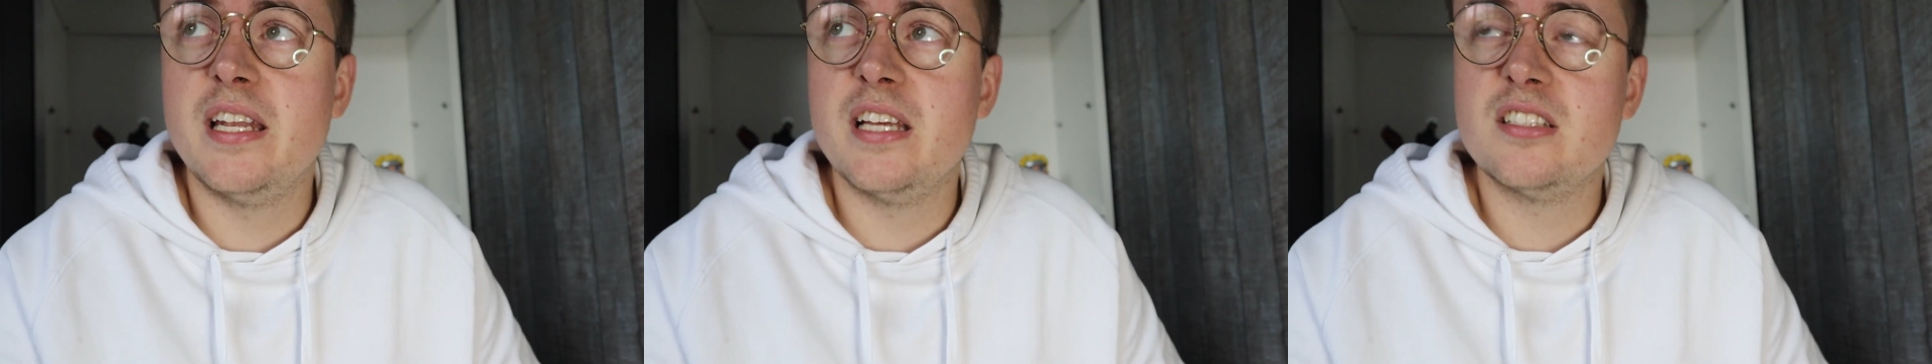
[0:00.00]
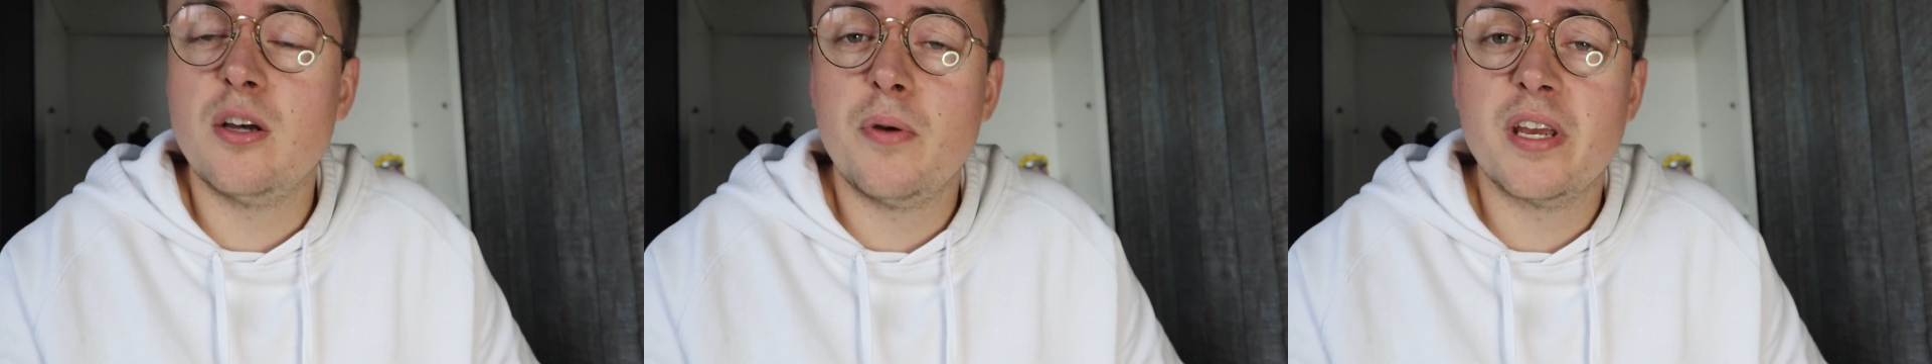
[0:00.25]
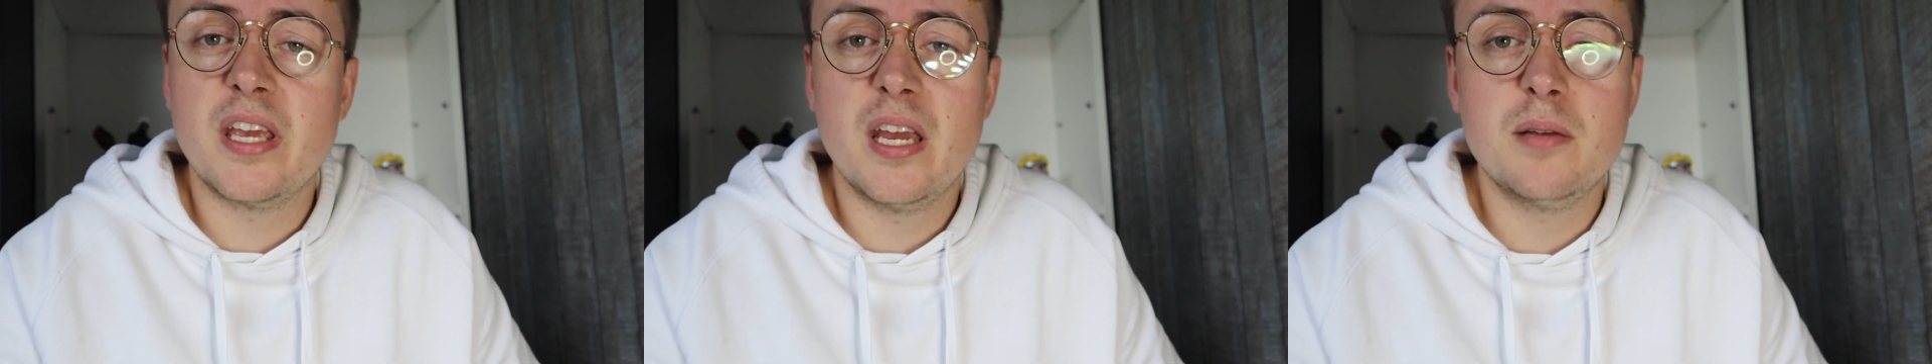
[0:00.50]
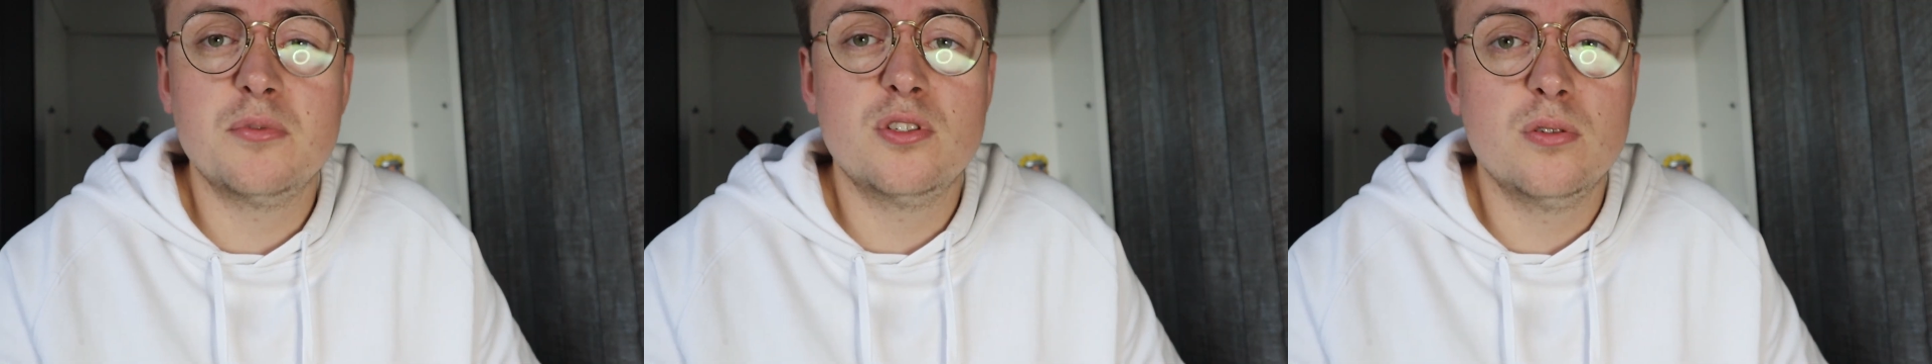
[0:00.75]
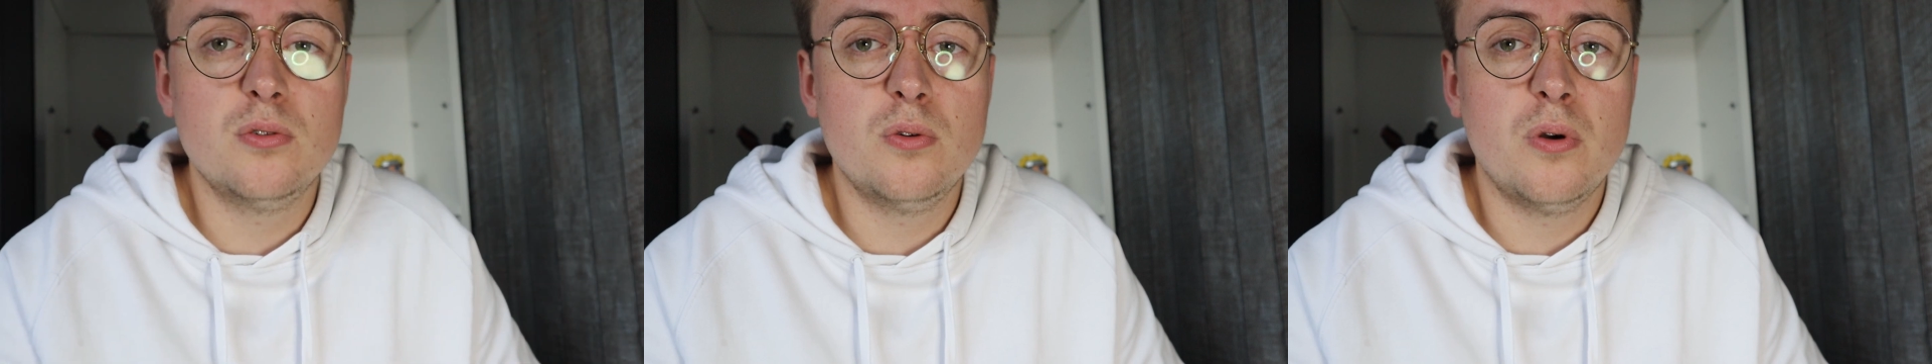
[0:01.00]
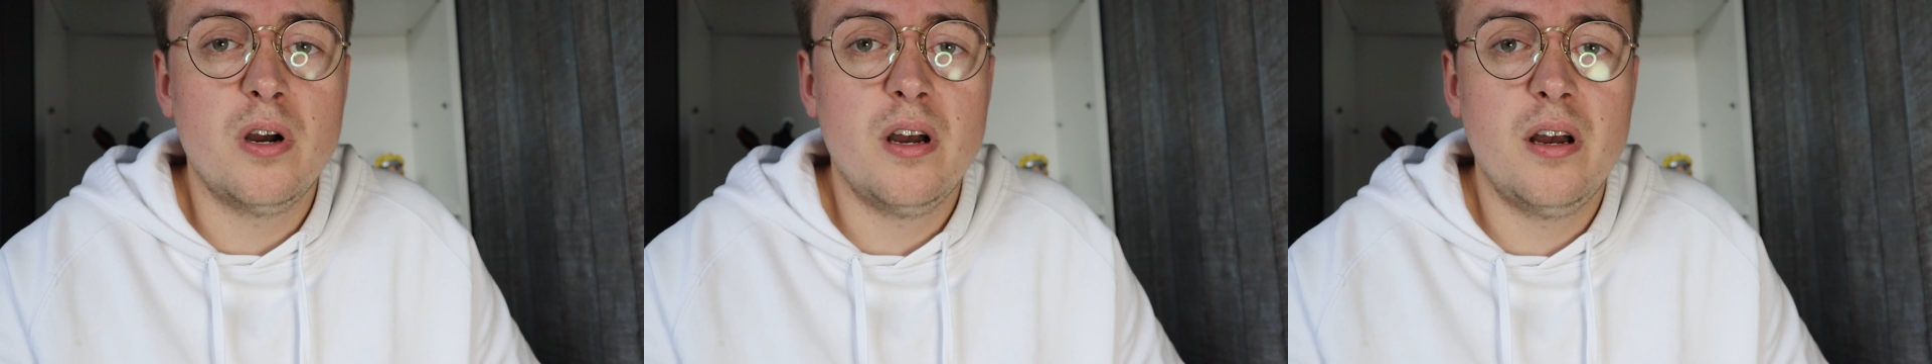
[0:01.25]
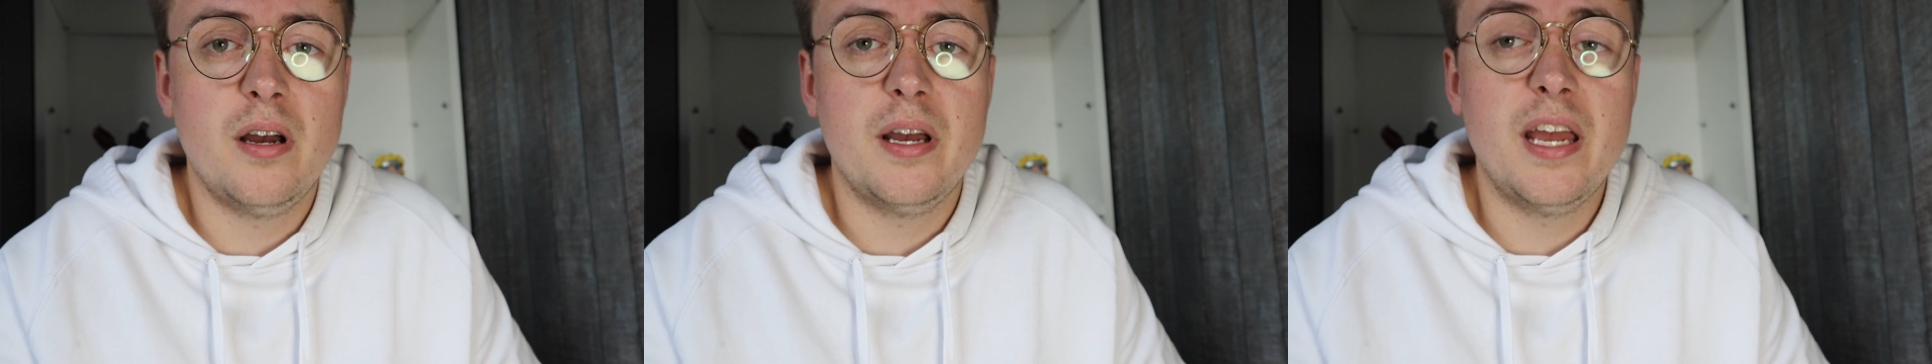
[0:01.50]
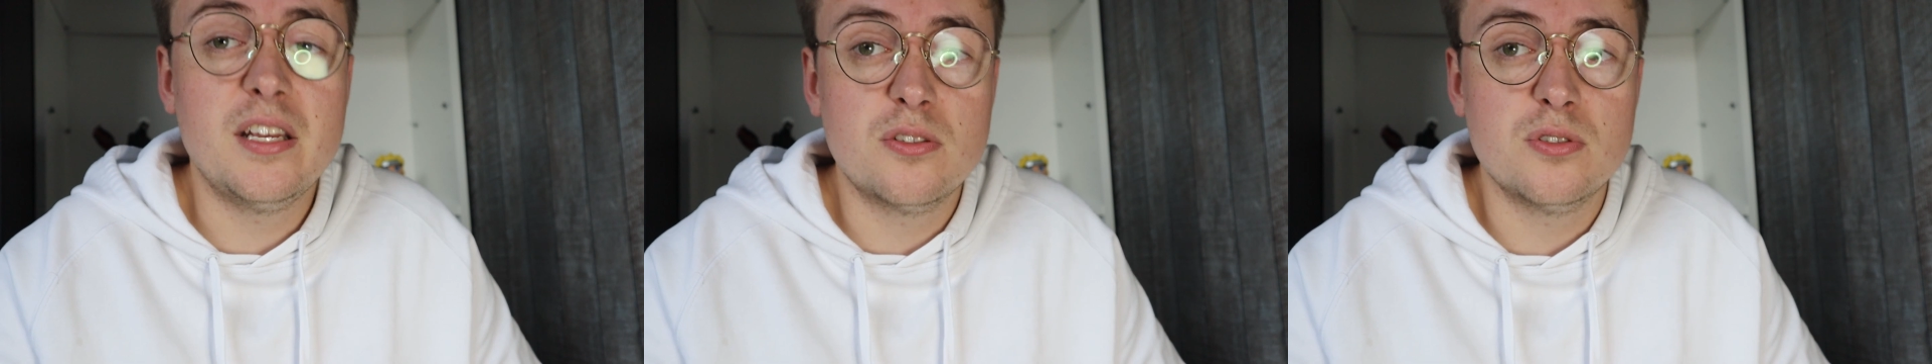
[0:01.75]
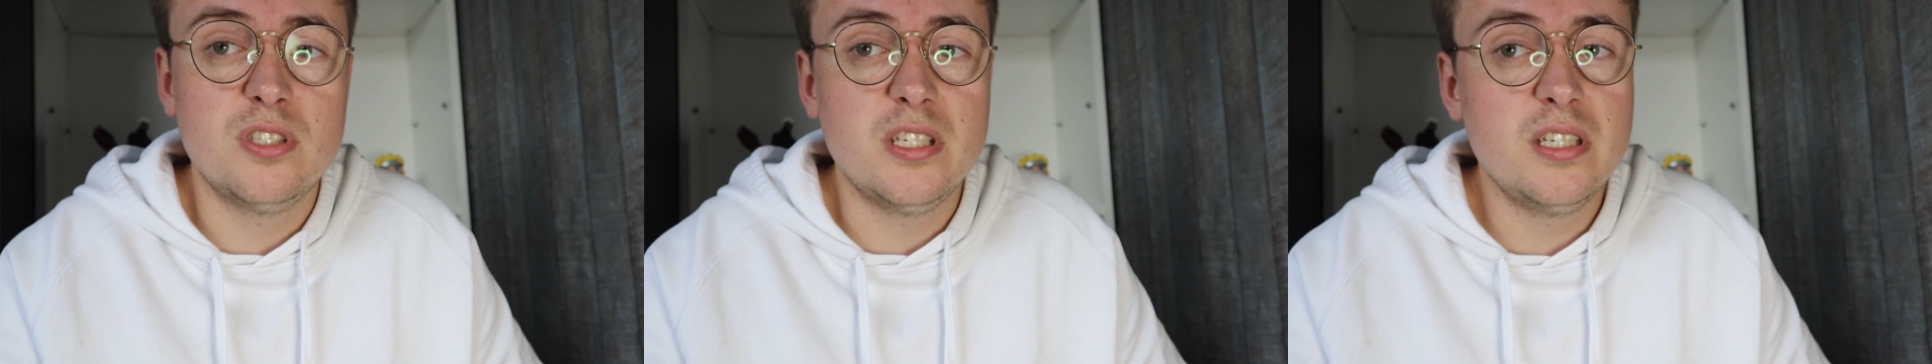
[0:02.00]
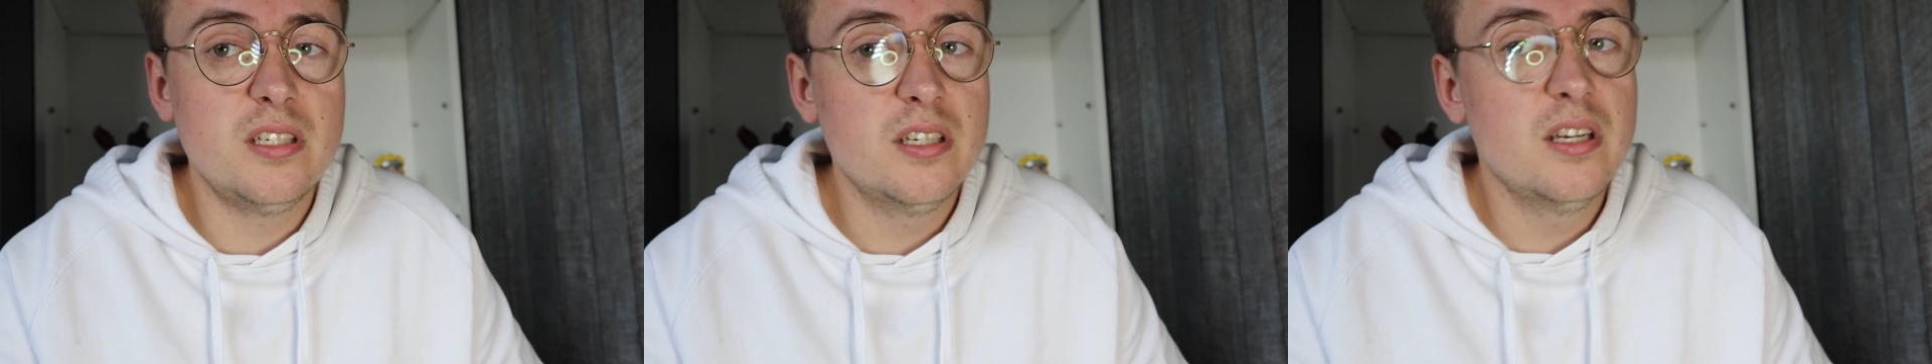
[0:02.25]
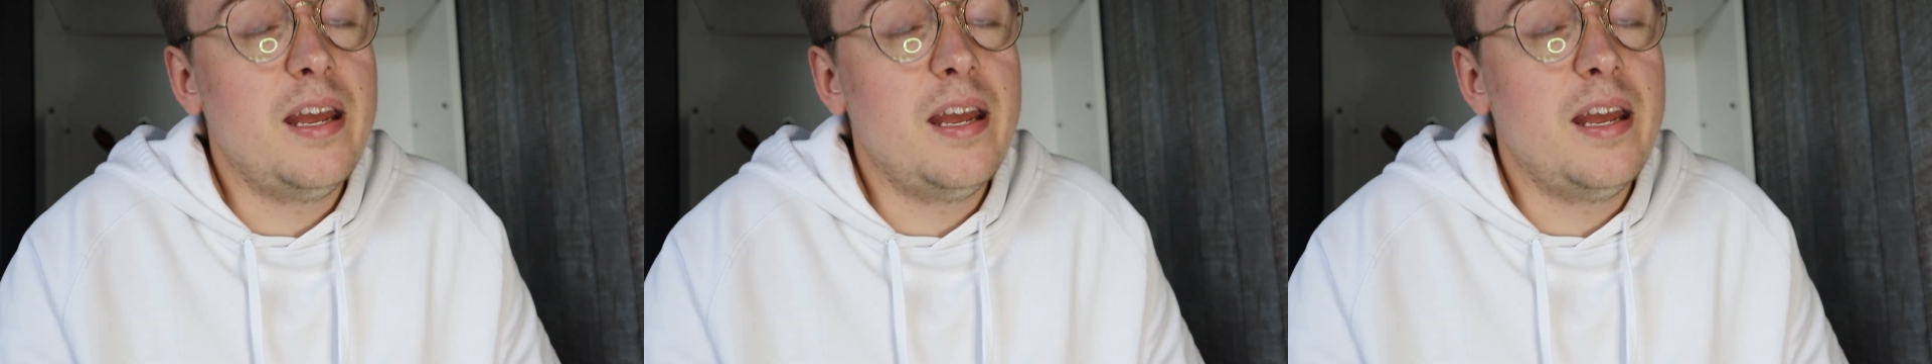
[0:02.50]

and that's how I came to A to Z.